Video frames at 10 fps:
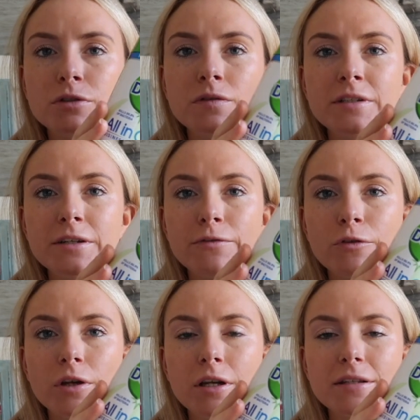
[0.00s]
lots of
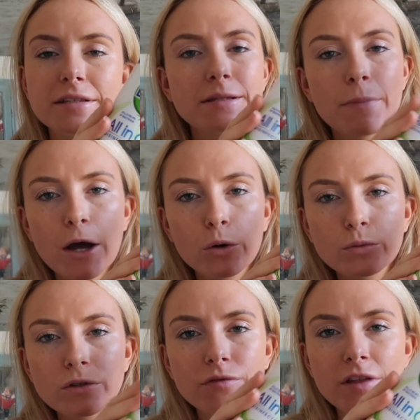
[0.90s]
different
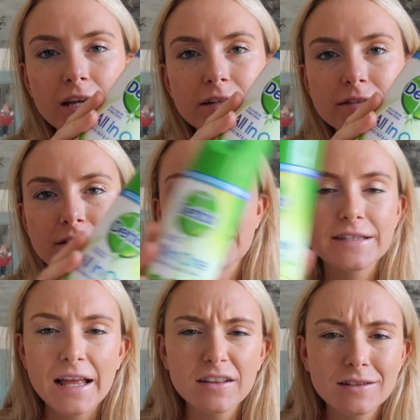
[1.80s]
smells of this,
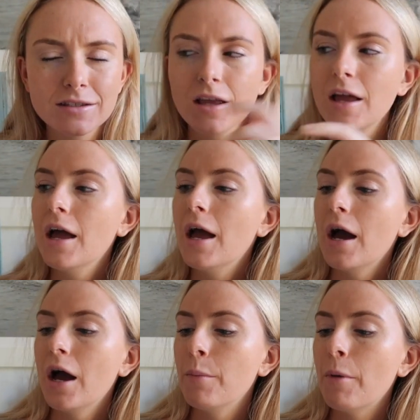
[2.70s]
scents,
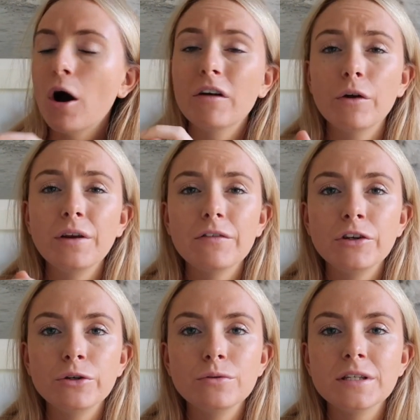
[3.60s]
but I've only ever
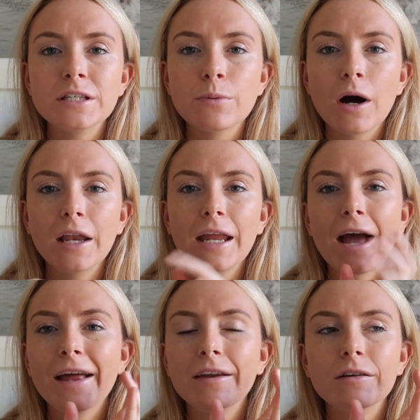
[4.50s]
used this one,
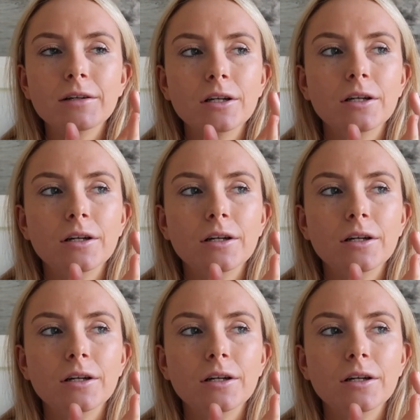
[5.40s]
and